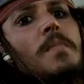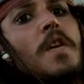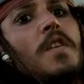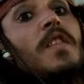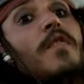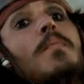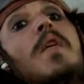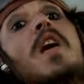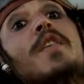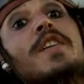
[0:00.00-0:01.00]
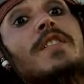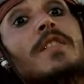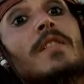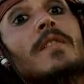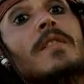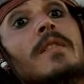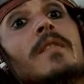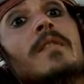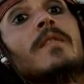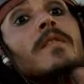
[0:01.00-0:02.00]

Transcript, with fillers: by what he is conceivably capable of.